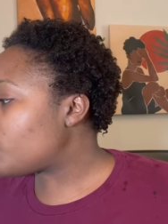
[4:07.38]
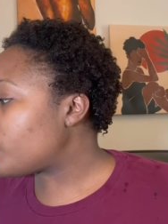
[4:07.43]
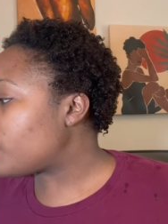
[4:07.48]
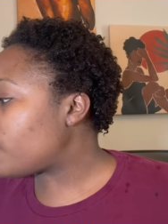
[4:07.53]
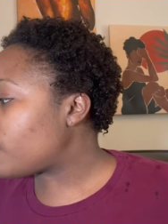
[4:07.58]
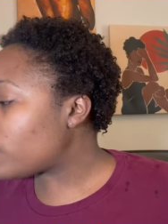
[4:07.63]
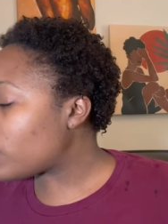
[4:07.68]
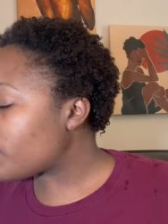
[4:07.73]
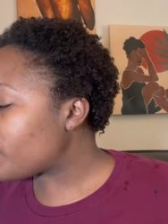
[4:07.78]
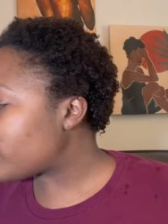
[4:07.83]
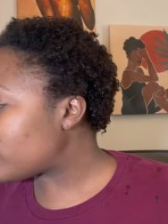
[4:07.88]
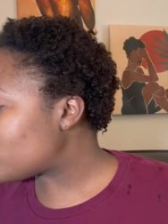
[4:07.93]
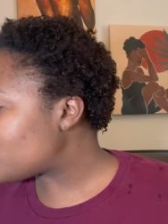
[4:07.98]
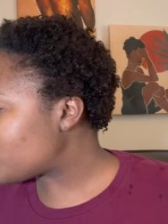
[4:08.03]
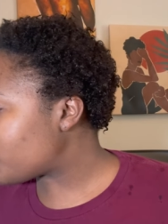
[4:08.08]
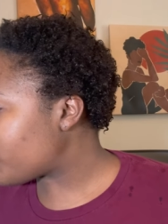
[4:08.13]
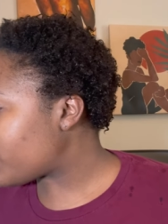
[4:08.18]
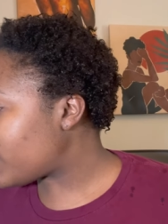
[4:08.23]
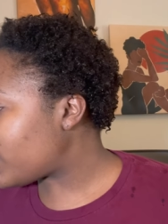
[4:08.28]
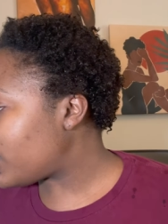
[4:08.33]
before I blow dry
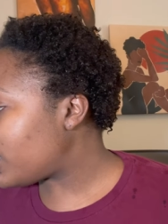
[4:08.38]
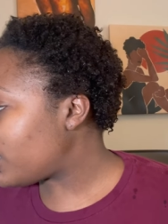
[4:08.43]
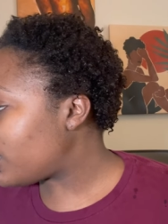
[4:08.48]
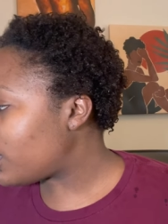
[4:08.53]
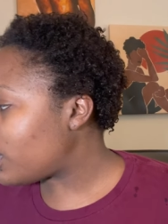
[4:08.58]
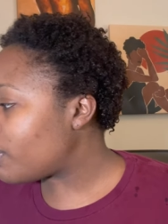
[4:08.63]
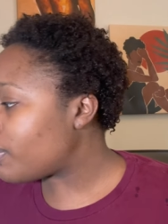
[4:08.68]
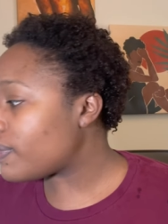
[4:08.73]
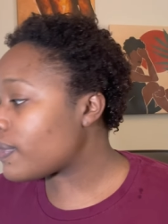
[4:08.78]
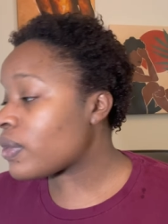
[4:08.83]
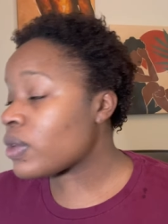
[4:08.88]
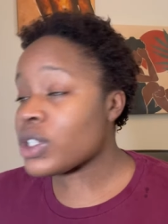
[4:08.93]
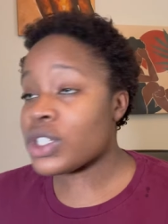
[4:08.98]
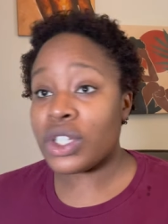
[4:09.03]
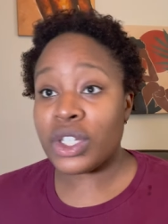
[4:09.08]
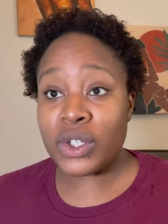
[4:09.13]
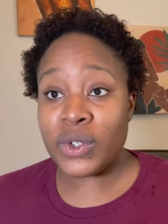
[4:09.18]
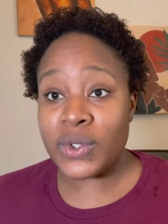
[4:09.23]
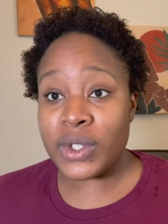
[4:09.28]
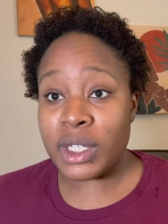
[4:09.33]
my hair, I'm of course
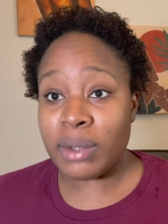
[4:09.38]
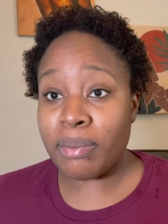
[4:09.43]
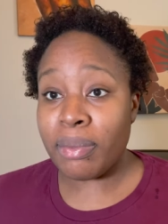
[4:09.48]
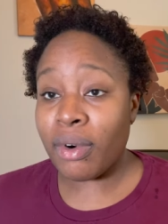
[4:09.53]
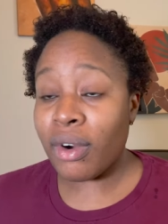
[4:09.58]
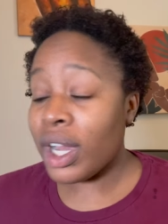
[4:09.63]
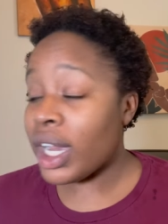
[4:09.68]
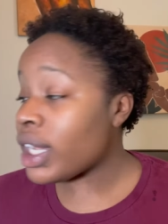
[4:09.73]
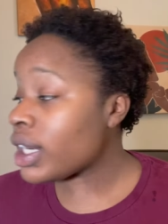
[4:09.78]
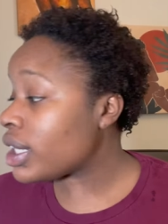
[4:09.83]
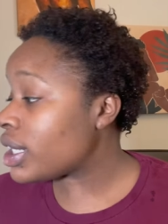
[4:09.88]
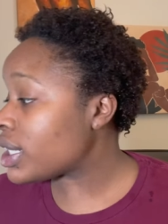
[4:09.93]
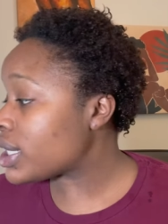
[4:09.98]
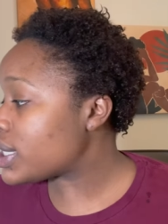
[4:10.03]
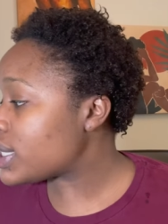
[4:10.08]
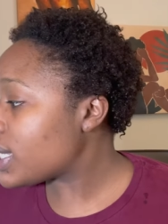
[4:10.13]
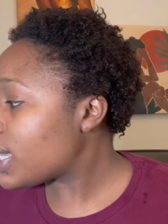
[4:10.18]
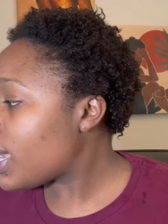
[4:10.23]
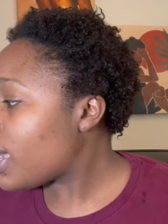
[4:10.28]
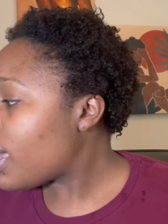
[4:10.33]
going to use some products.